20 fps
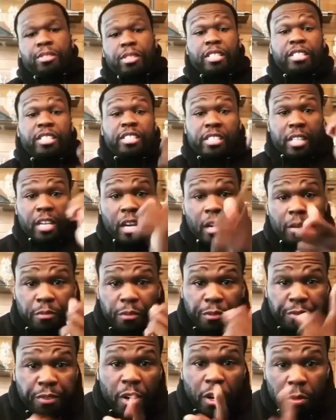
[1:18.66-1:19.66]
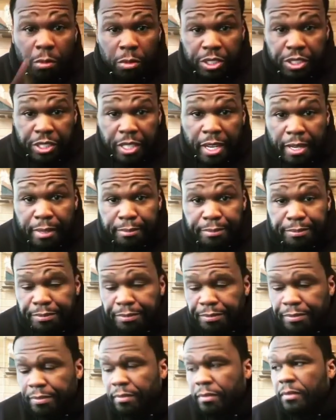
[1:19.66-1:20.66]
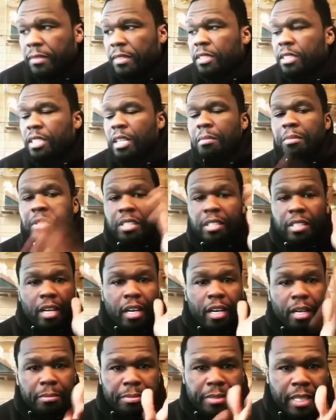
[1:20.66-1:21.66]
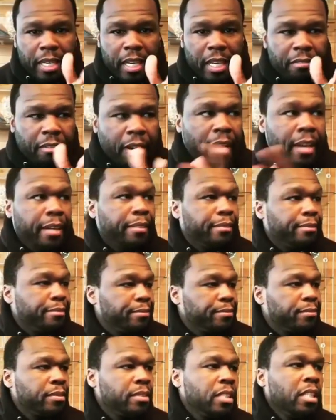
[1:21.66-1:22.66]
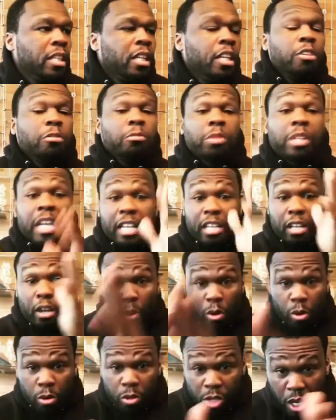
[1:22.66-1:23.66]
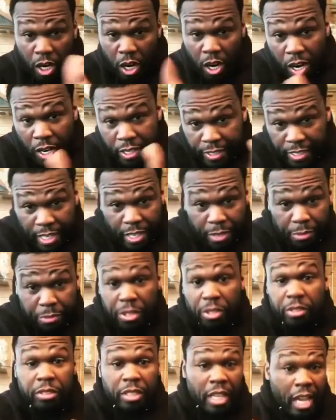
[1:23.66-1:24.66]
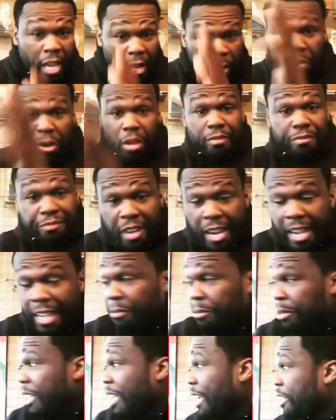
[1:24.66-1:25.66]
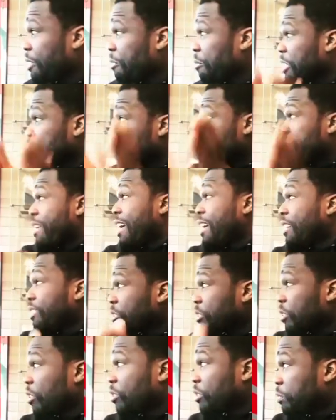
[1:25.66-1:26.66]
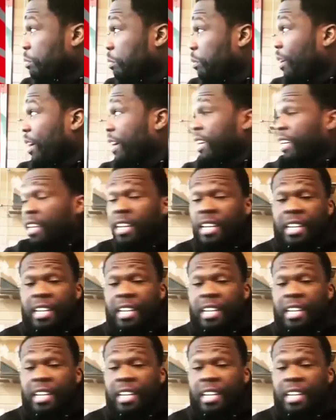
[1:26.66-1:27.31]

So I just got off the phone with Chap, so I'm gonna give you an update, right? We got a whole card now. We only had one fight. We had Chris Brown and Soldier Boy.